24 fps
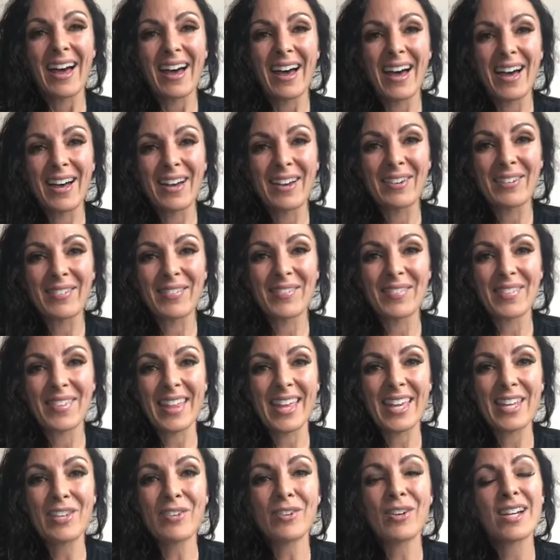
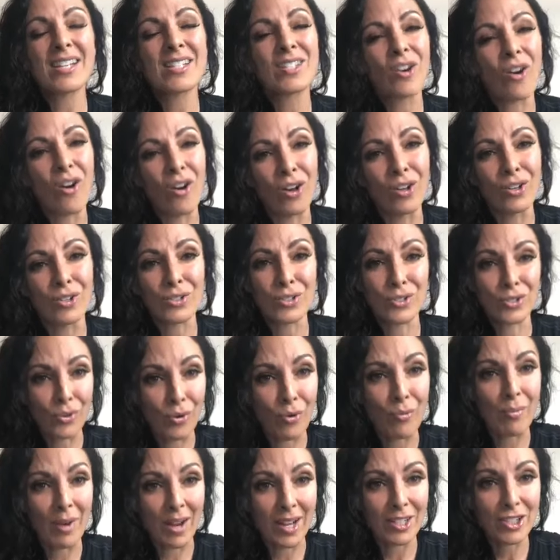Thank you guys all
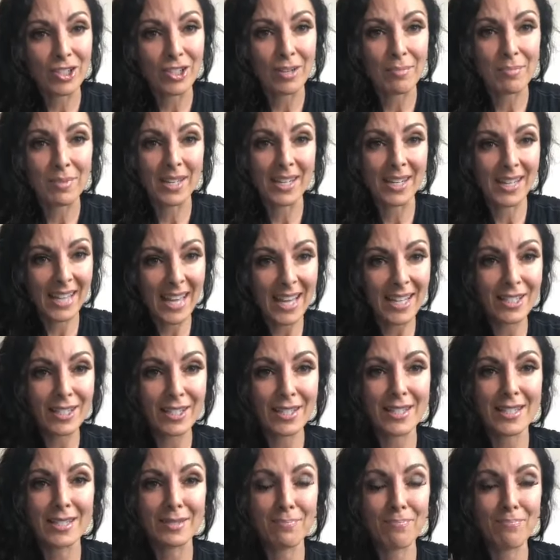so much. And I'm gonna get
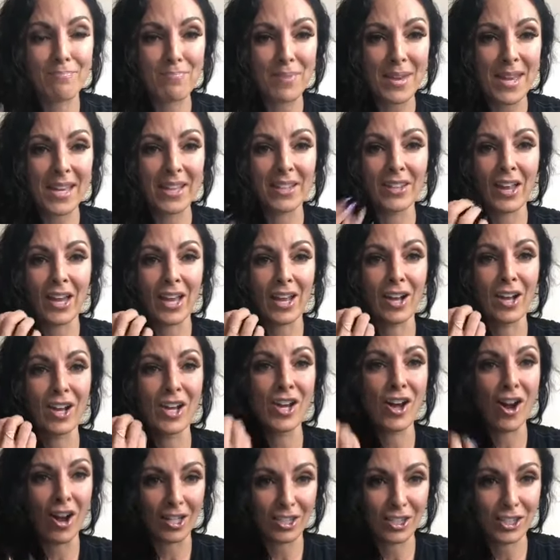to this big,
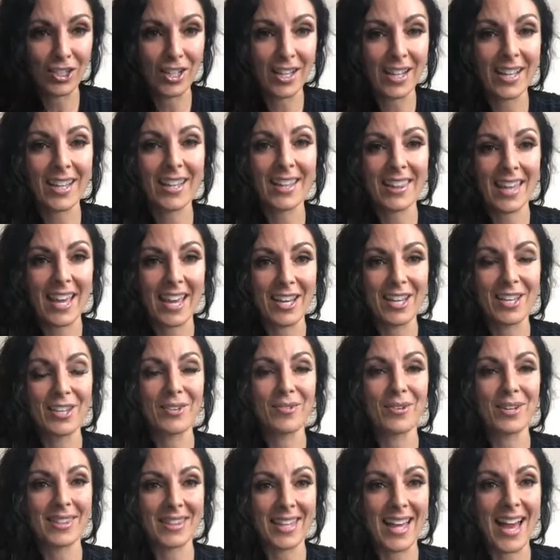like, gushing thank
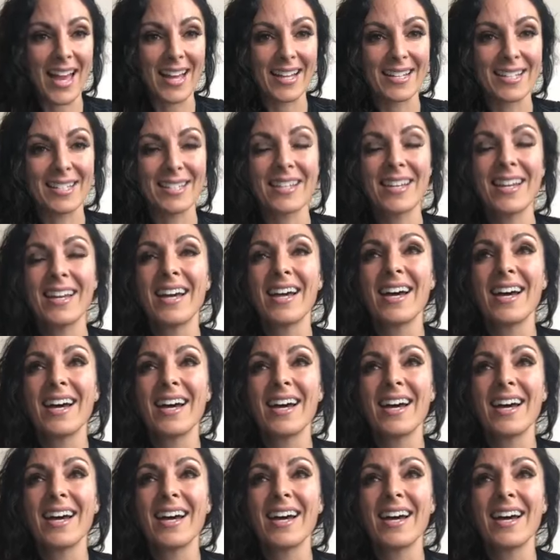you at the end.